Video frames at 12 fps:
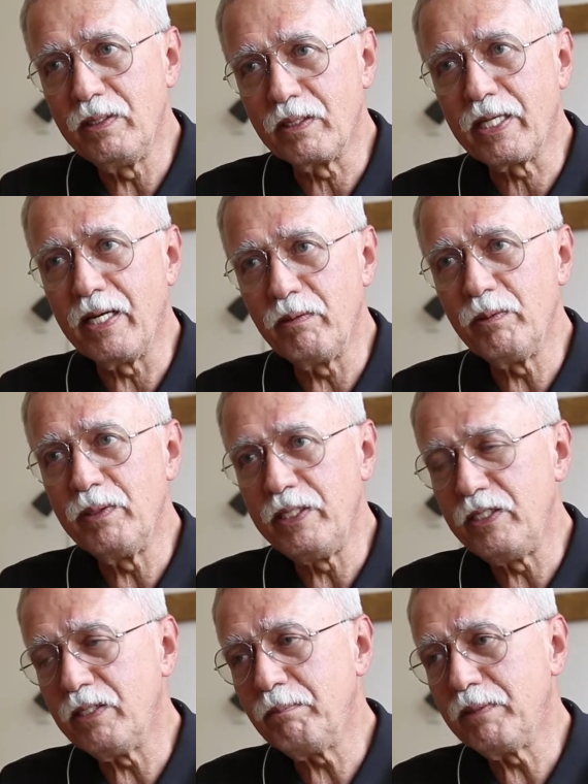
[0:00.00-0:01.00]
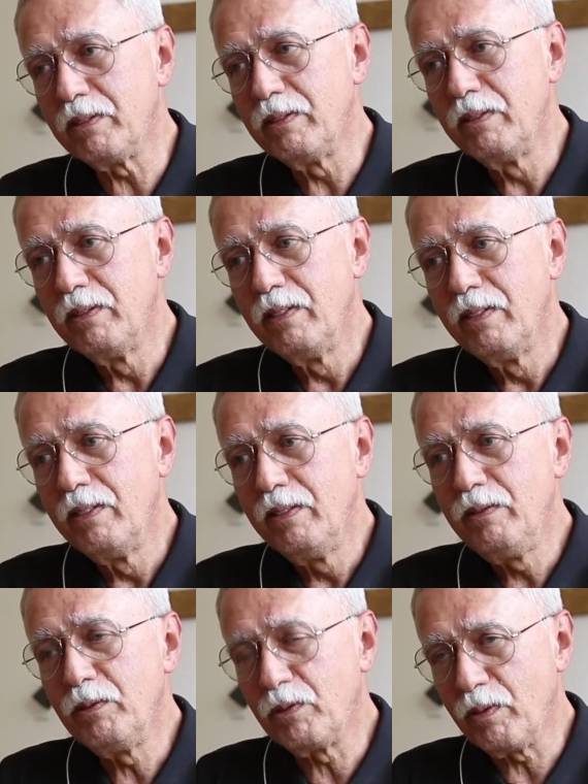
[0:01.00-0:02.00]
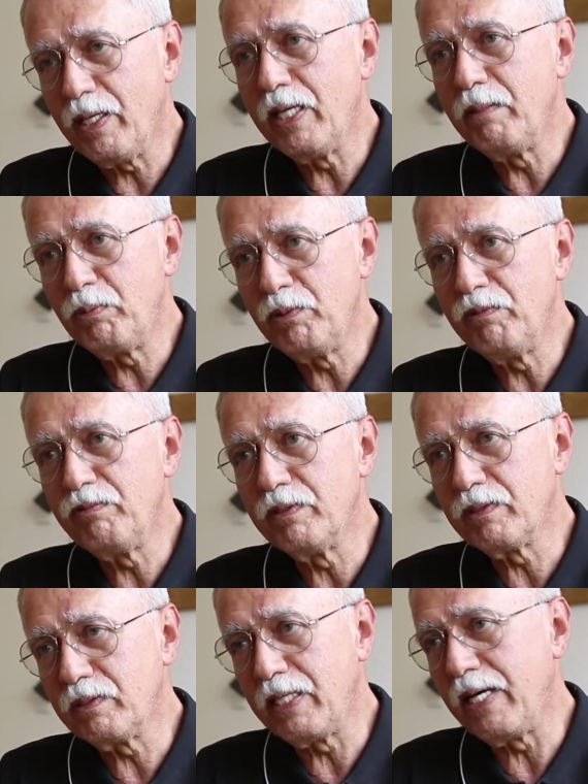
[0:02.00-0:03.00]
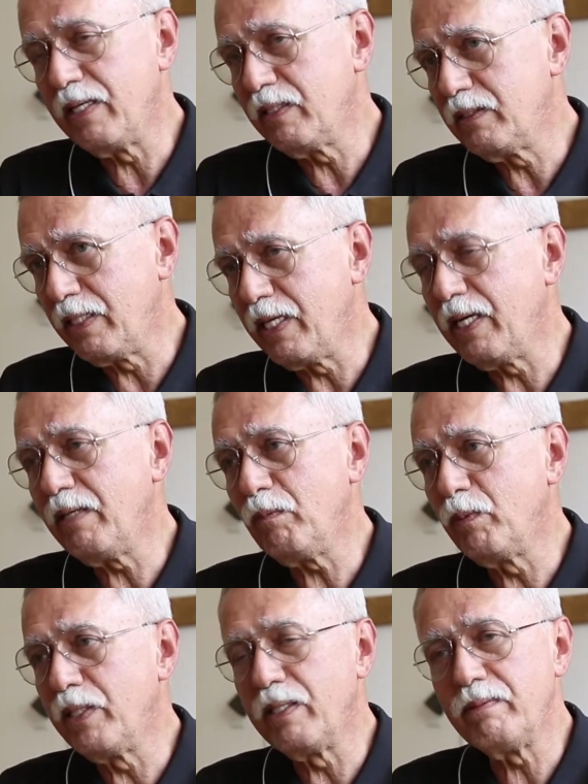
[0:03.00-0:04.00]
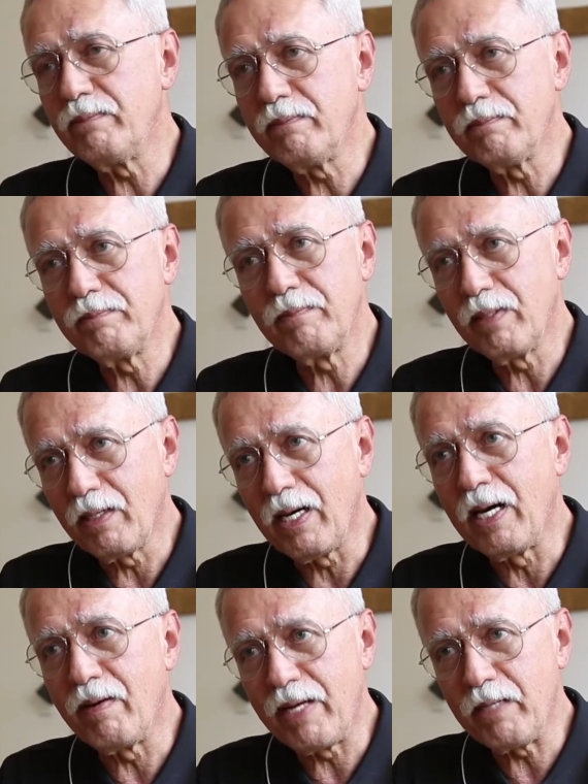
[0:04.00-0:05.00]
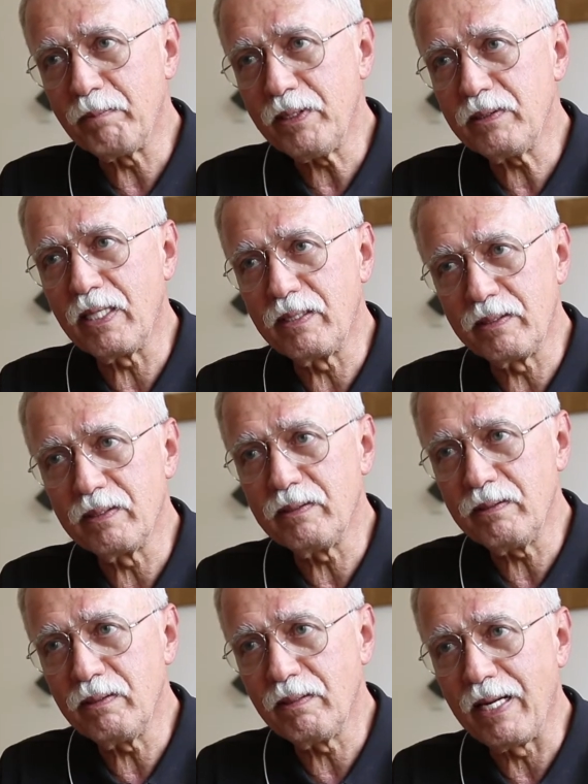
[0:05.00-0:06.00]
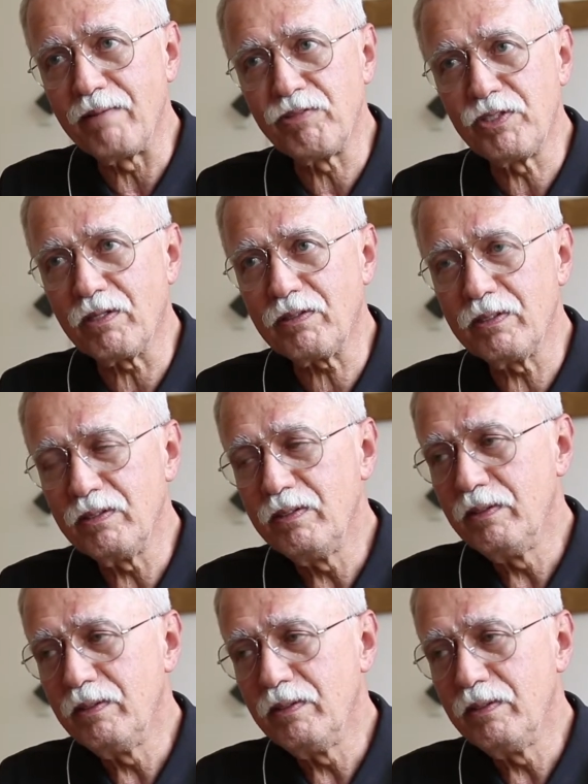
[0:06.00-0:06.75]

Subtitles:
in Cairo in Egypt, to try and improve the standards there where our animals under the livestock